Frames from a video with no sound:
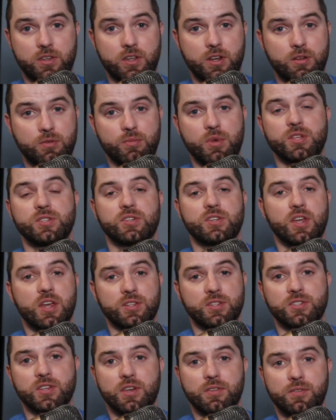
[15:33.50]
an amazing
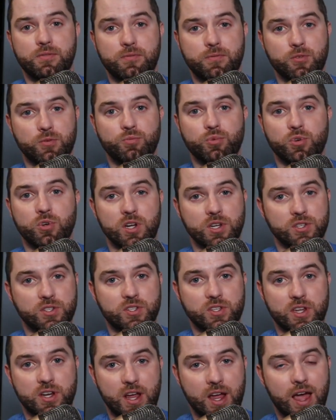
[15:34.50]
headset for the
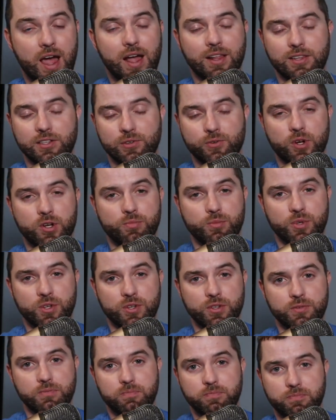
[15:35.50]
price, and I highly
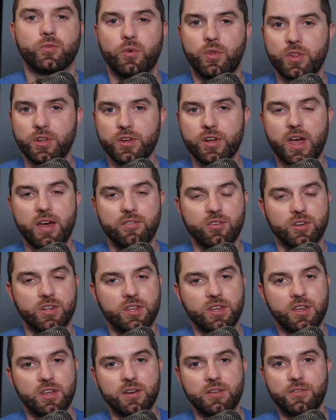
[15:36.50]
recommend it. Well, there you have it.
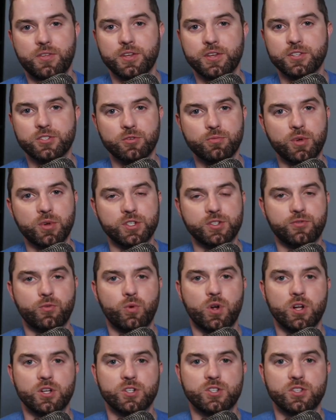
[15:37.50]
Again, thanks so much for
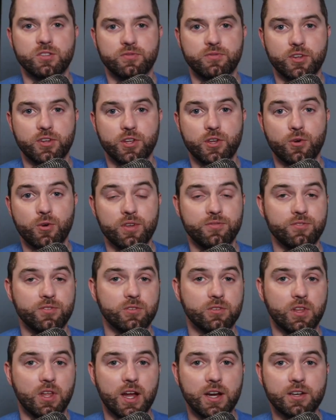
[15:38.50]
watching the video. If
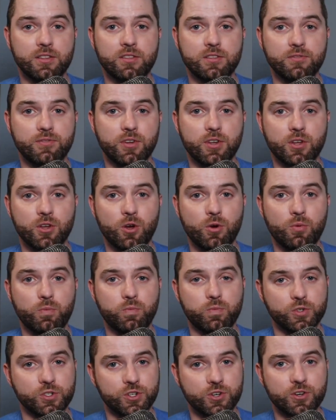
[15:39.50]
you liked the video,
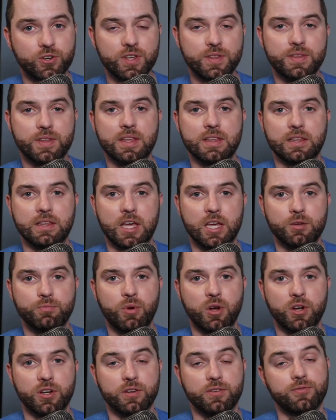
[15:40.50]
be sure to hit that like
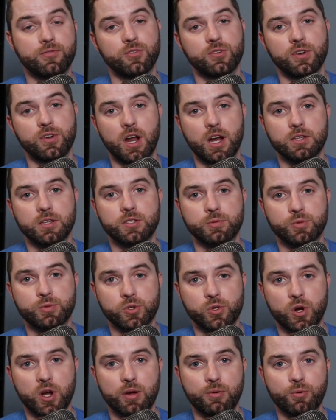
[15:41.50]
button. If you're not a
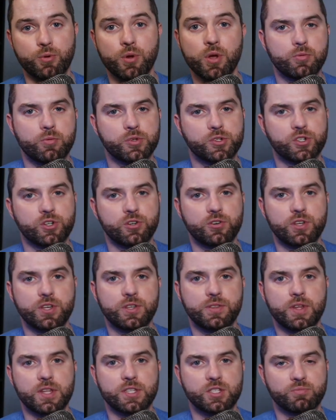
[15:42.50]
subscriber, be sure to hit
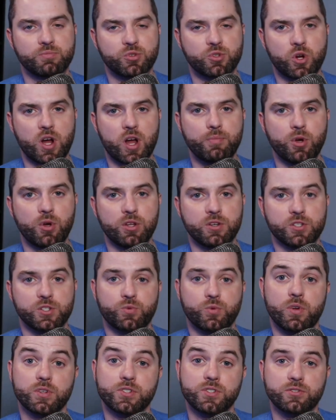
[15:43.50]
that subscribe button
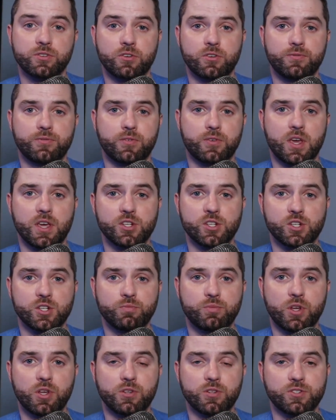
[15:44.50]
as well as the notification
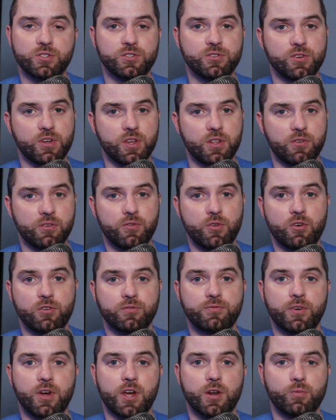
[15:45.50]
bell so you get
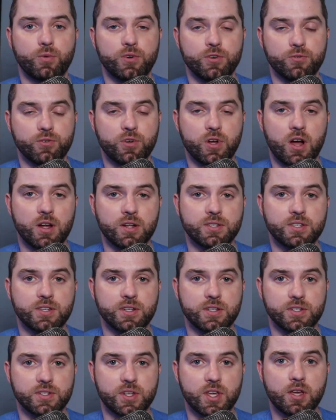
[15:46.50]
notified when new content
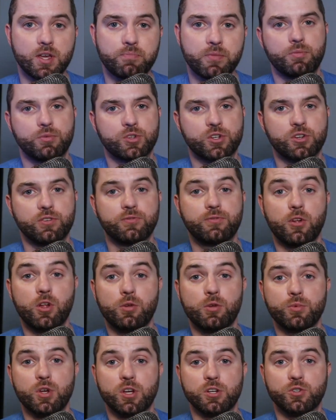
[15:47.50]
is up. And be sure to
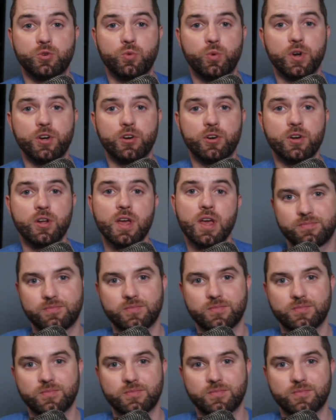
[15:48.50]
follow me on Twitter.